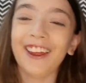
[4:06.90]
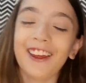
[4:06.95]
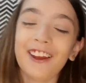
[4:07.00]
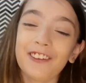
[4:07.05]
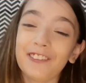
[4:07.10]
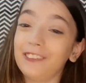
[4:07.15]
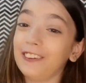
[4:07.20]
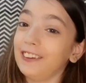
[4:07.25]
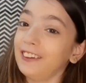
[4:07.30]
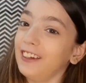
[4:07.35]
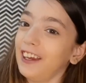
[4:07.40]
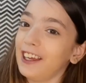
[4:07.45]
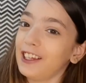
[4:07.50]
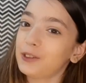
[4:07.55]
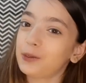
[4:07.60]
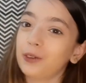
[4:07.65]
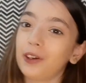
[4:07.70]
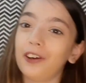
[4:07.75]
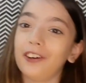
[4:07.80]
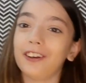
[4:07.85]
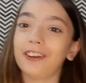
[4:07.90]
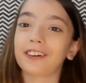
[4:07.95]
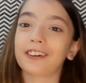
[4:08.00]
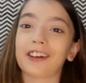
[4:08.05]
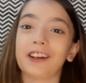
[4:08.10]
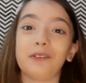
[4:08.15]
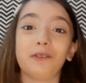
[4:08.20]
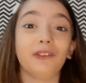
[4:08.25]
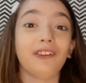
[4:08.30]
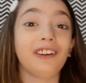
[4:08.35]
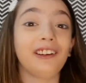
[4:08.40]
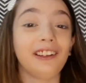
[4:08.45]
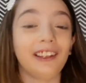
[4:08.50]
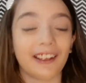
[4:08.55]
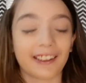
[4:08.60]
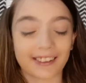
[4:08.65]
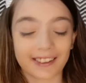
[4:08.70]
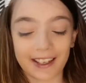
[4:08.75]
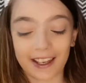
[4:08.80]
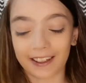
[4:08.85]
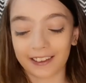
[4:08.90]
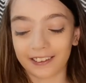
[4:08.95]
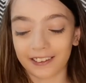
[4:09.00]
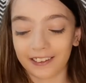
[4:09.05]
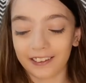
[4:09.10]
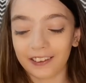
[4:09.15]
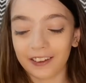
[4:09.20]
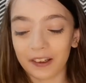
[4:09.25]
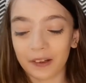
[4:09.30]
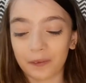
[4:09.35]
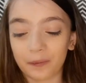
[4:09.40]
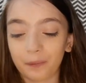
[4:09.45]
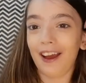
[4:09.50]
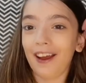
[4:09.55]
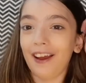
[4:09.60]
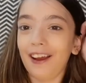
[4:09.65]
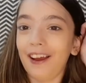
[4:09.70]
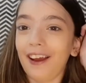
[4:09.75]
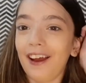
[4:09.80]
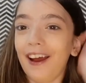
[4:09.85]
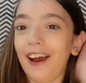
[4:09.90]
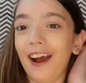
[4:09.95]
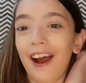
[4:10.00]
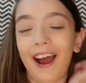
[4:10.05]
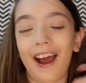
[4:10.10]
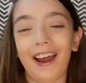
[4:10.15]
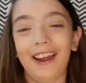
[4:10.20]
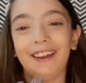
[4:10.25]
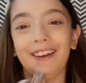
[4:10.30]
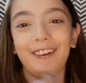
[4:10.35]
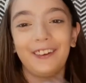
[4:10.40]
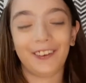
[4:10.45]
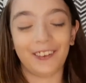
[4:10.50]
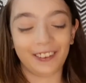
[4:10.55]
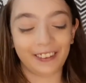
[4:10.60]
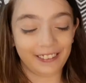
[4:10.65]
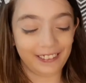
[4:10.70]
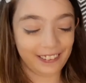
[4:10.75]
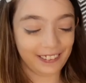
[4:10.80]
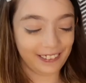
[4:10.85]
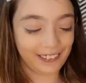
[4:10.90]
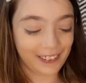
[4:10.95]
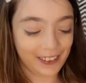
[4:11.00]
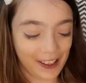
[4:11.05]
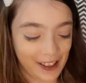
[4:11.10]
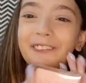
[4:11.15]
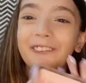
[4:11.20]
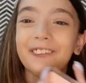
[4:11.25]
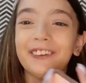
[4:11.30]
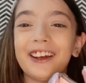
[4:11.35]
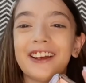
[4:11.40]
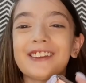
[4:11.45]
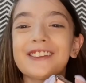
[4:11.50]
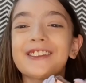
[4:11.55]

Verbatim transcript: For the next product, I'm really excited. I got the Huda's